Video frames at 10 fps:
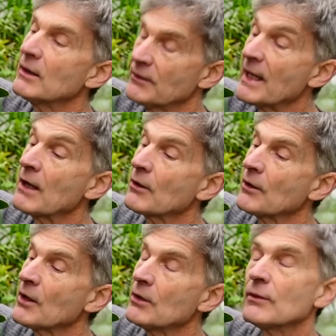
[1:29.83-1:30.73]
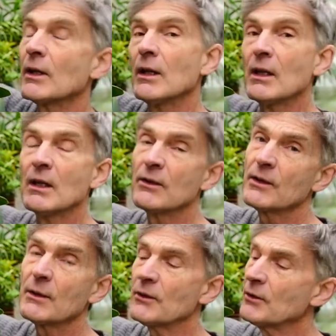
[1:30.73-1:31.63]
It's now gone over,
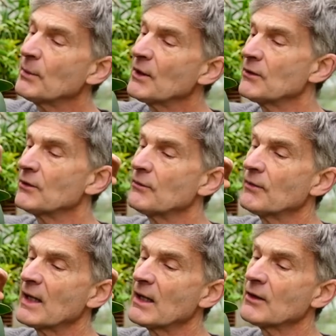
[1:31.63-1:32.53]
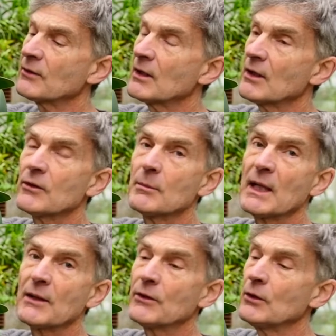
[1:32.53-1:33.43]
so I suppose the flowers last
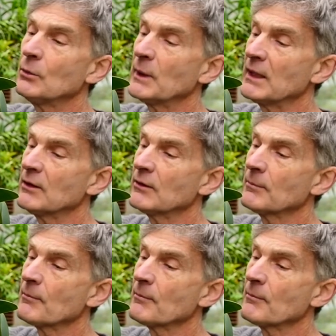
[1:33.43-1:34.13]
about 2 weeks.